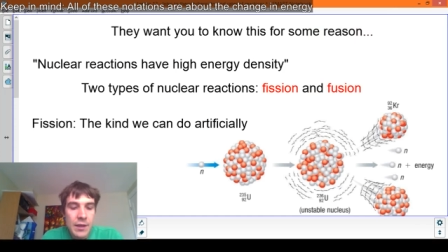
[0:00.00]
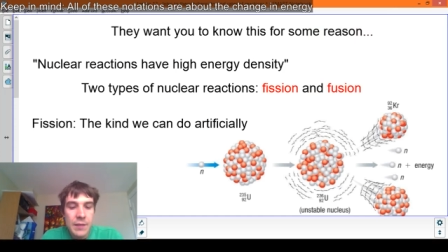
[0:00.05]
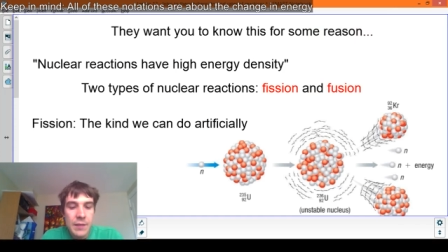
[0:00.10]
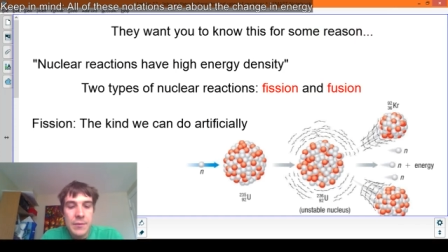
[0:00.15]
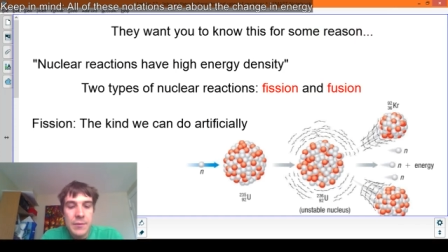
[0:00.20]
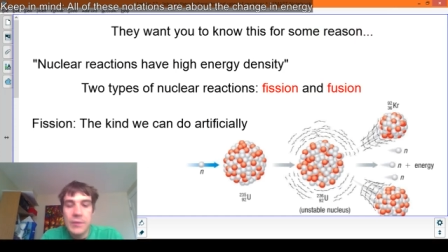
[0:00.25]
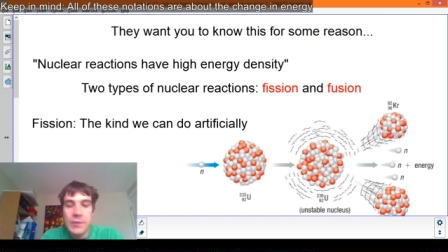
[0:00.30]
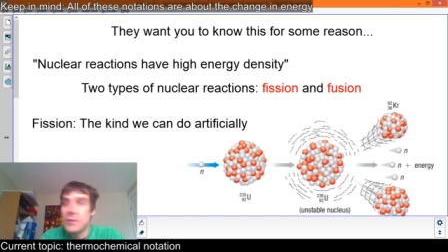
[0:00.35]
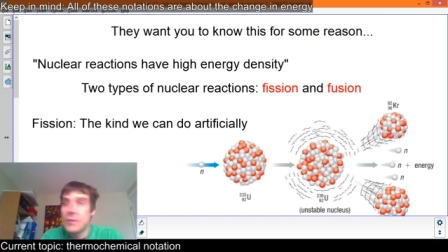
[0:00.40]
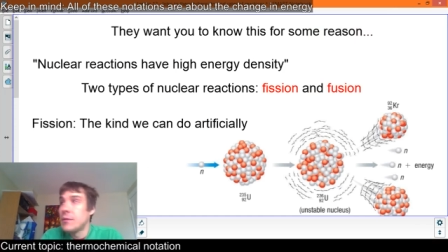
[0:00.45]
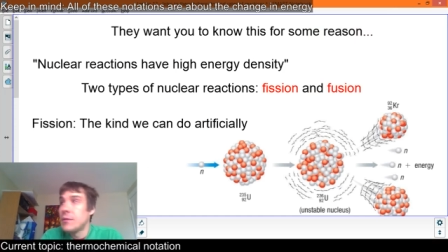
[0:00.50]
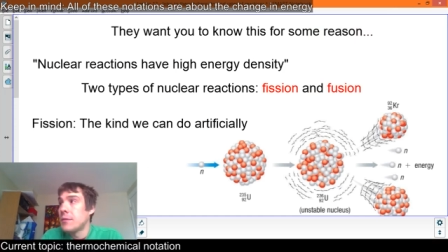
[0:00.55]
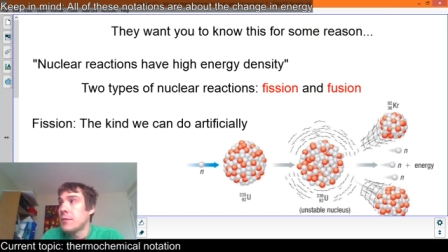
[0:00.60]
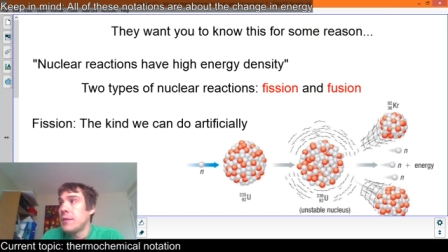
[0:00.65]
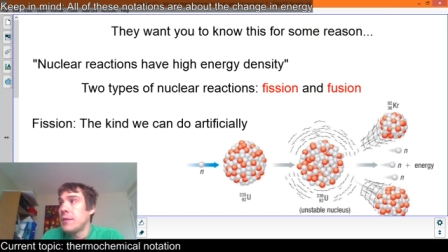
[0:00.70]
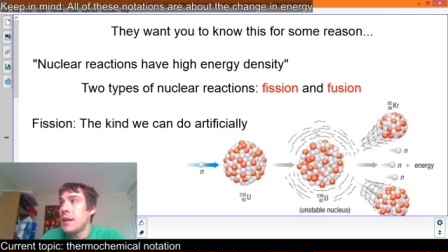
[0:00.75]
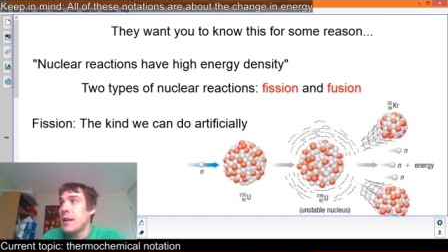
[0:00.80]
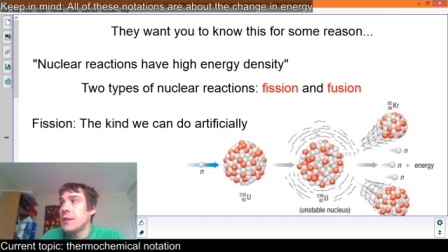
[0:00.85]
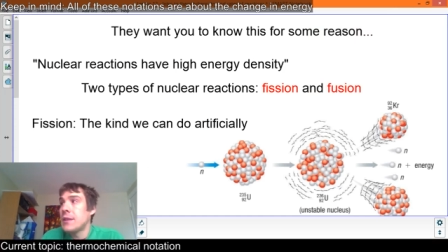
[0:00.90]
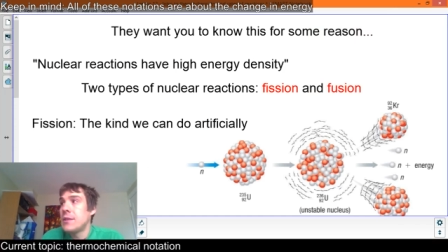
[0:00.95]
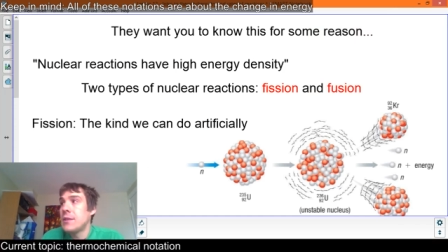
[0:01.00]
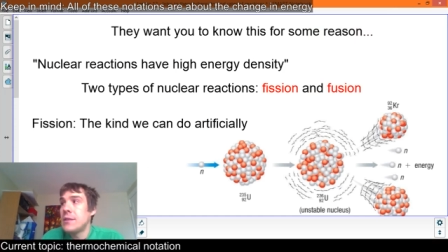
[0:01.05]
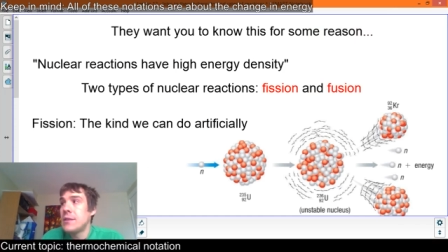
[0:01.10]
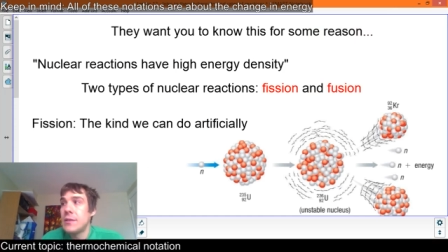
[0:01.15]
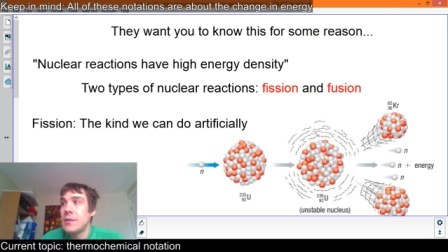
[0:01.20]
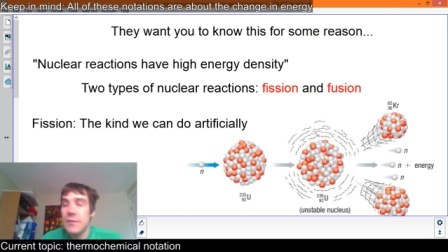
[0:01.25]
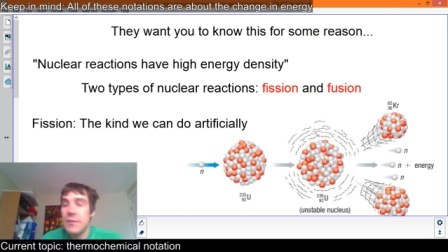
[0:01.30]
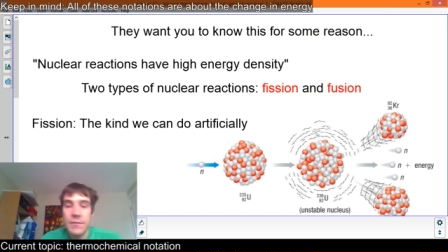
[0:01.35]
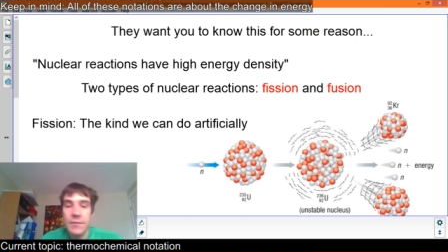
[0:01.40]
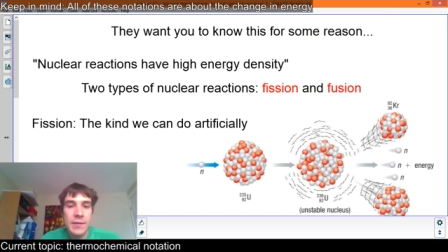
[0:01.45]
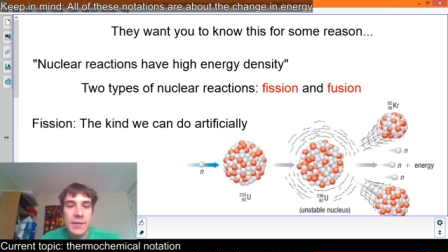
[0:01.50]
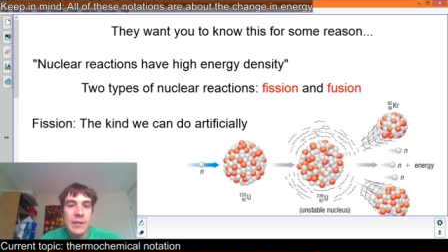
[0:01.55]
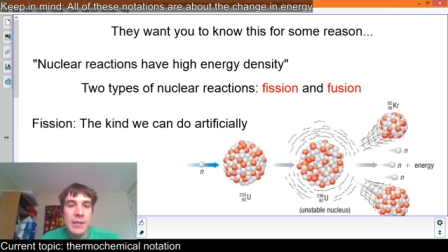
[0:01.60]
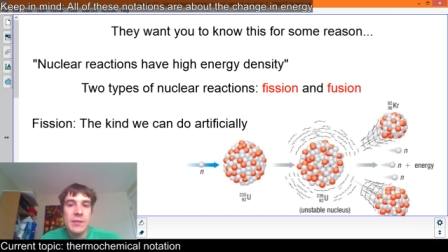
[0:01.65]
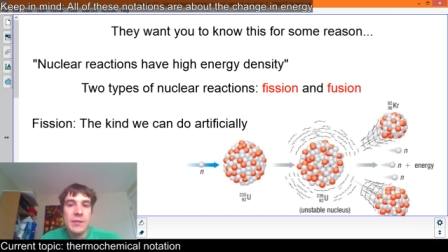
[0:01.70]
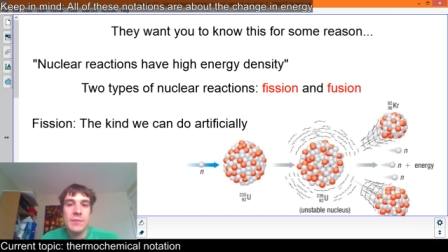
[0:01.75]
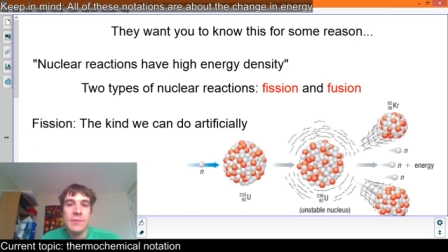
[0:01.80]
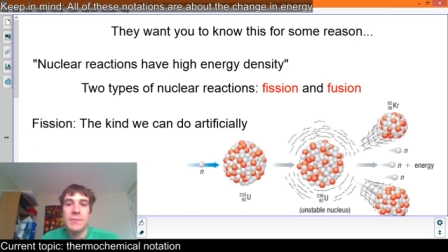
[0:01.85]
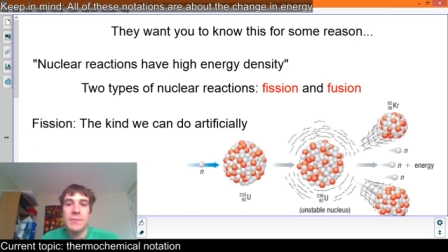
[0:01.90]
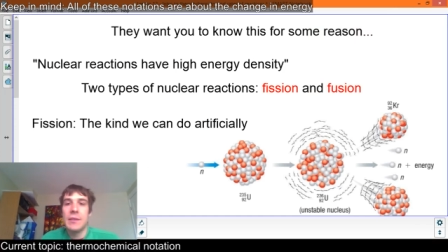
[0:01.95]
about nuclear reactions. They
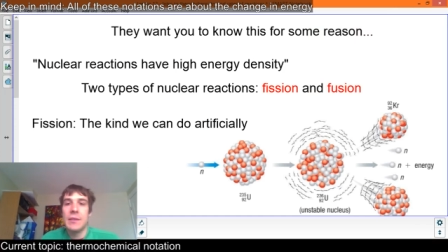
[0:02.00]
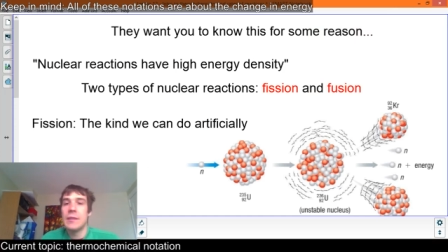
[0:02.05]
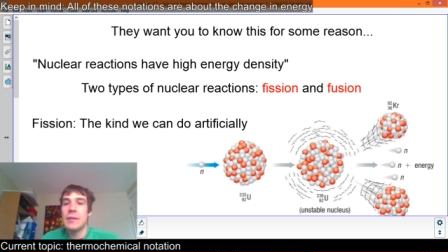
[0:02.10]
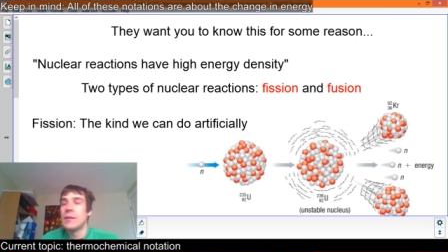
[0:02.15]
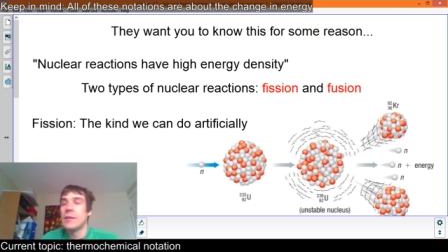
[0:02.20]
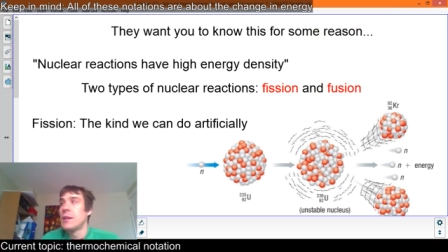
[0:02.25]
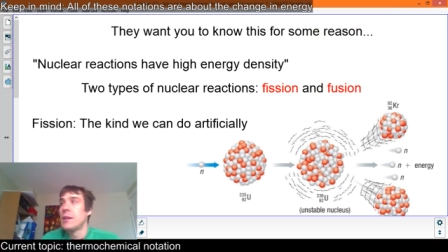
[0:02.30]
just want